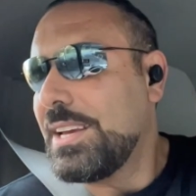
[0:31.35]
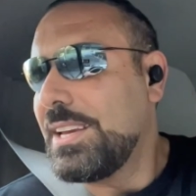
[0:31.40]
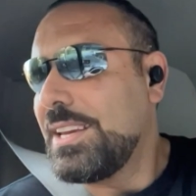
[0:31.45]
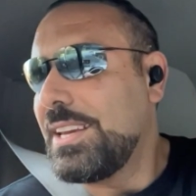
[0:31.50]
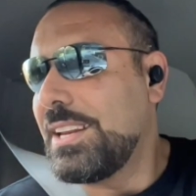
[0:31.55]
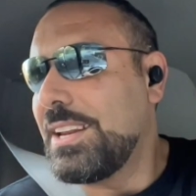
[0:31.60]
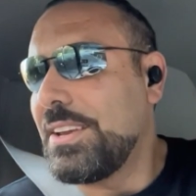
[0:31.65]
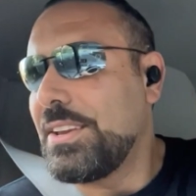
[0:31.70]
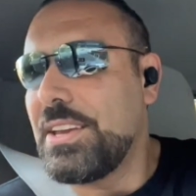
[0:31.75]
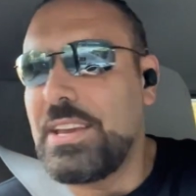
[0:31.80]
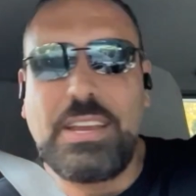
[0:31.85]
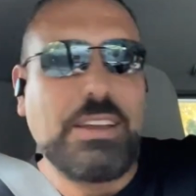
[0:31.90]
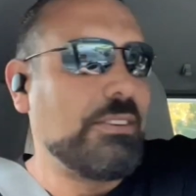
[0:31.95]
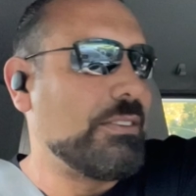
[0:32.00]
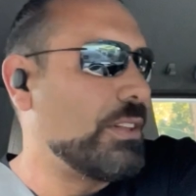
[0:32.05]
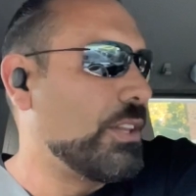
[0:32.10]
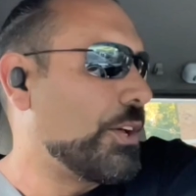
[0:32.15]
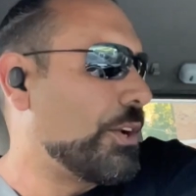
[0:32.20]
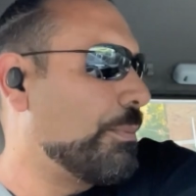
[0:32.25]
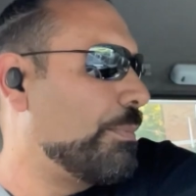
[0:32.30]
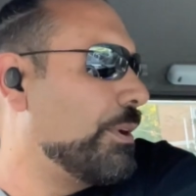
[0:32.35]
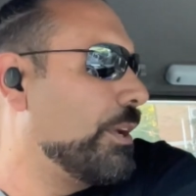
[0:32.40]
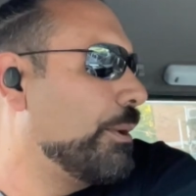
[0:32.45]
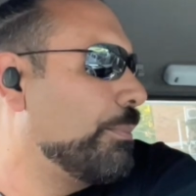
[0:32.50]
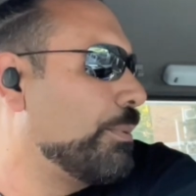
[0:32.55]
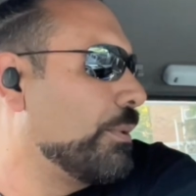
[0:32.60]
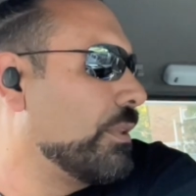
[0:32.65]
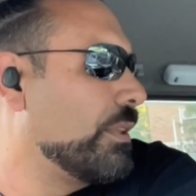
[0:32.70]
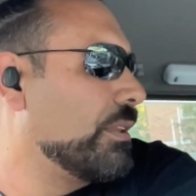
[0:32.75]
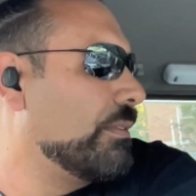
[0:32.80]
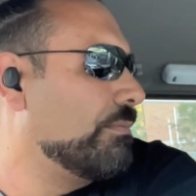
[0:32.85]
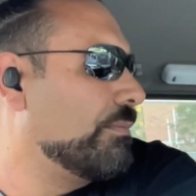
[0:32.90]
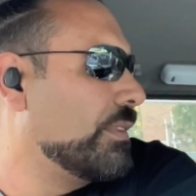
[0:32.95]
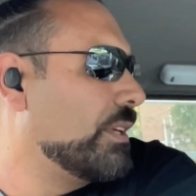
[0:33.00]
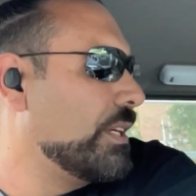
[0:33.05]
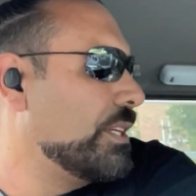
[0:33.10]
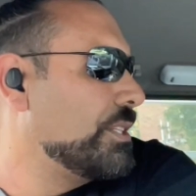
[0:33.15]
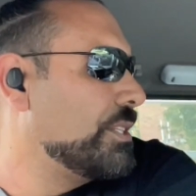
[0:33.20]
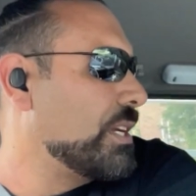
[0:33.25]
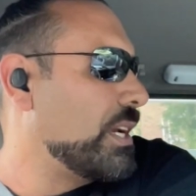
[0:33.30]
You know, you hear a lot of people
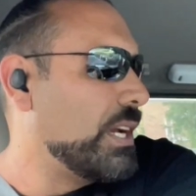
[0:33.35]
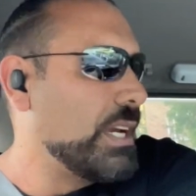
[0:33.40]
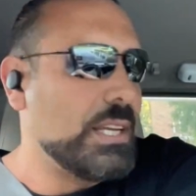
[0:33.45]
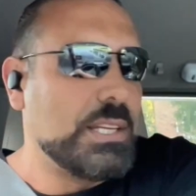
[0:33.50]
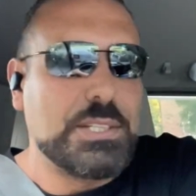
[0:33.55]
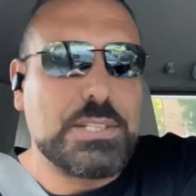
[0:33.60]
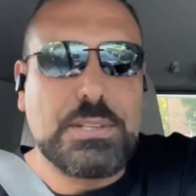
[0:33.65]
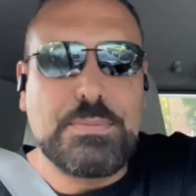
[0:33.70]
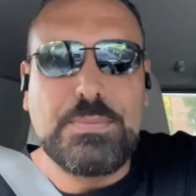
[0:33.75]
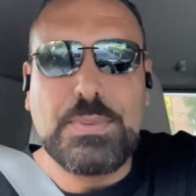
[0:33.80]
these days,